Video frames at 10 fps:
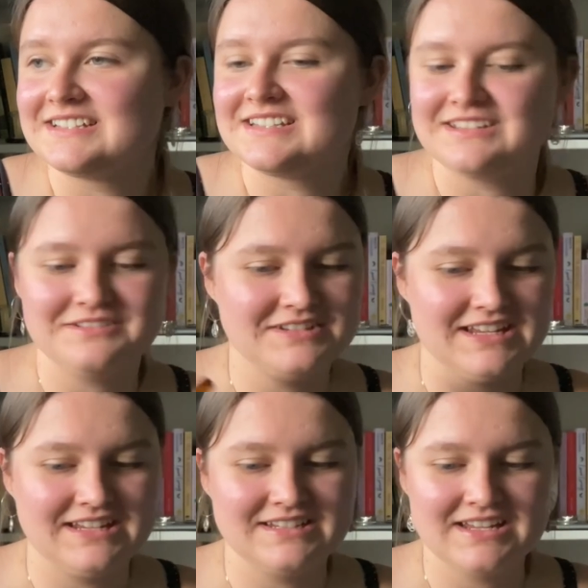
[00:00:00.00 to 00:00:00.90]
that you
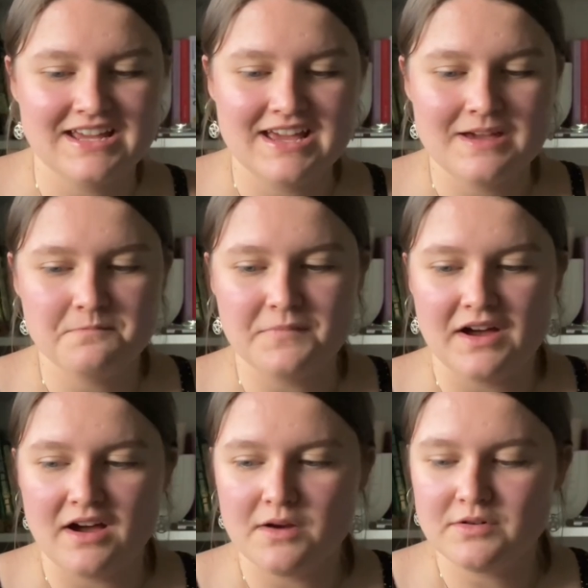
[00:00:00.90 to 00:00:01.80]
need,
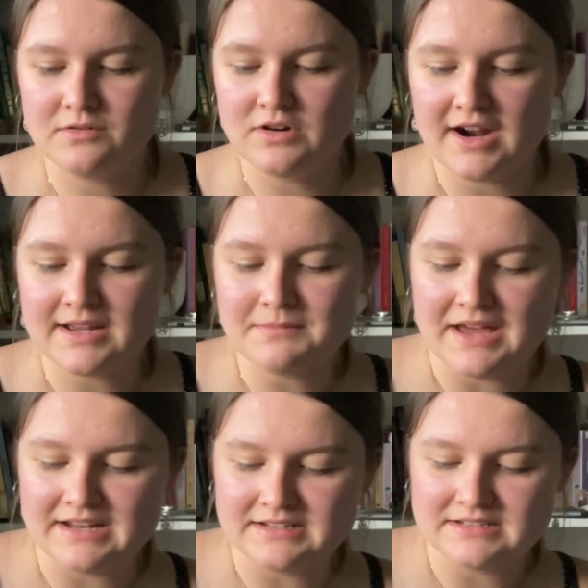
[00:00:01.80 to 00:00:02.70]
but I would
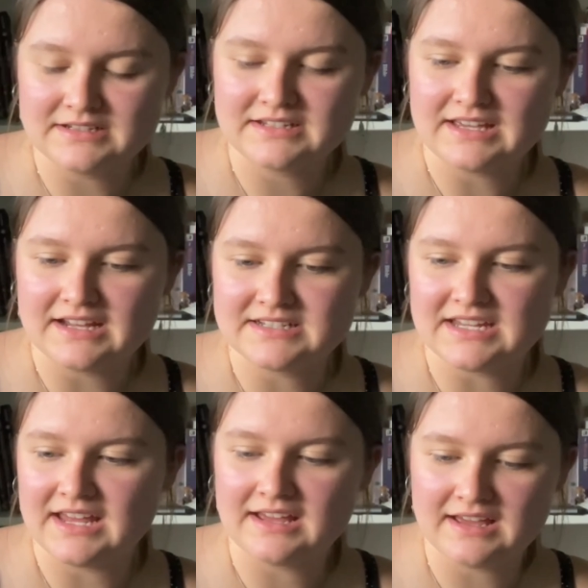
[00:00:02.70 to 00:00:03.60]
recommend
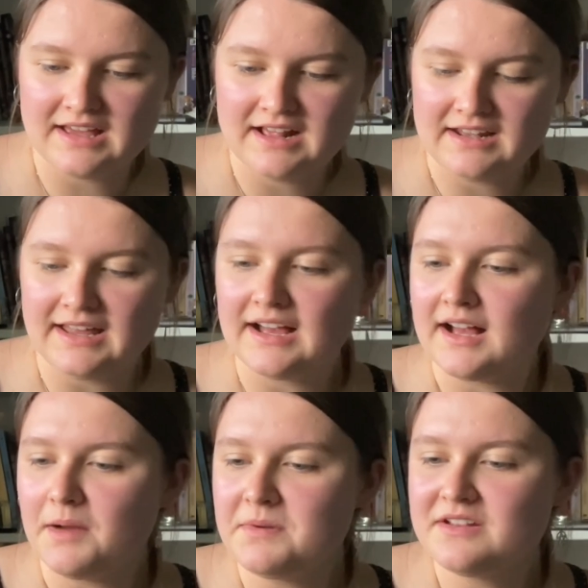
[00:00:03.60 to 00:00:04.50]
getting like a
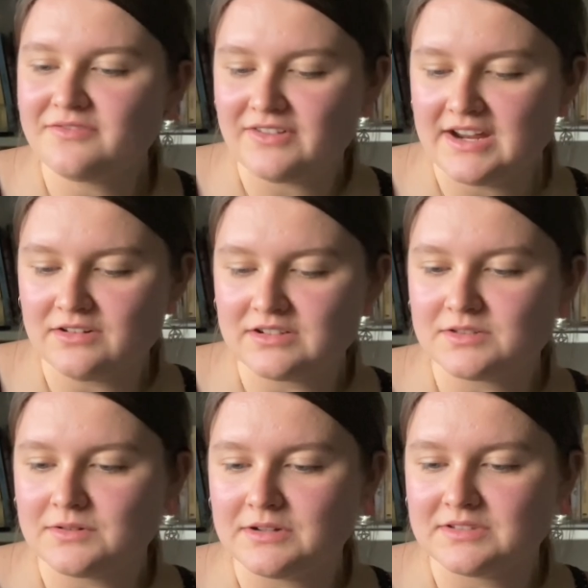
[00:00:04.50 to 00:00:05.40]
couple of
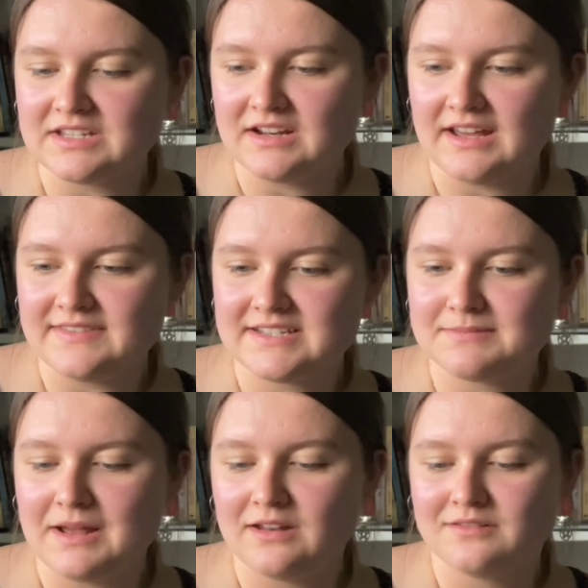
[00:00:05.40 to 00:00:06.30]
fragrance oils that you like the
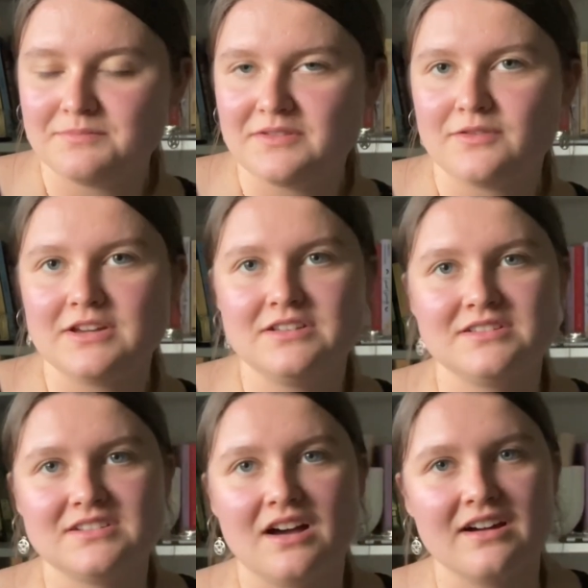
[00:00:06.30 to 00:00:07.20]
smell of before you
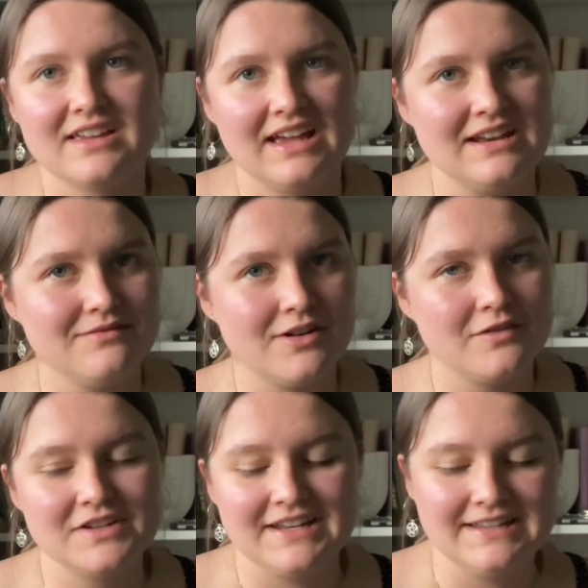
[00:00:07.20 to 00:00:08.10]
start getting
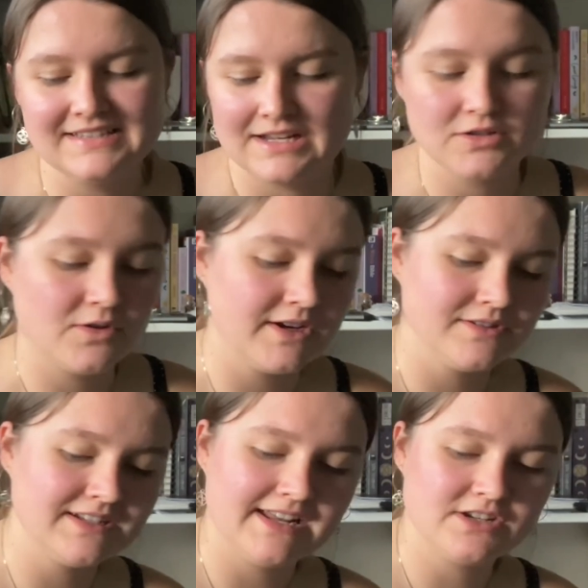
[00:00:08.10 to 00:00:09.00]
involved in essential
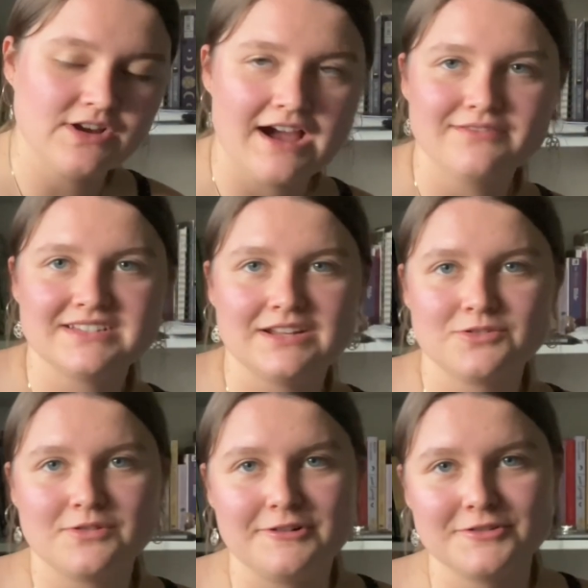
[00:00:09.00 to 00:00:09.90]
oils, unless you have
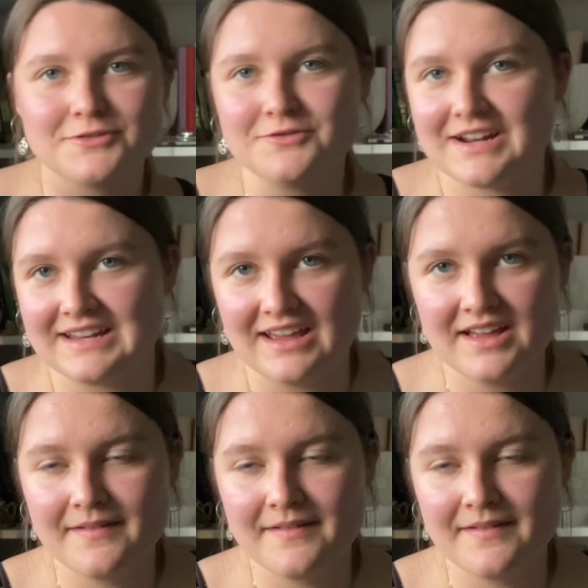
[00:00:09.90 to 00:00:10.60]
essential oils already.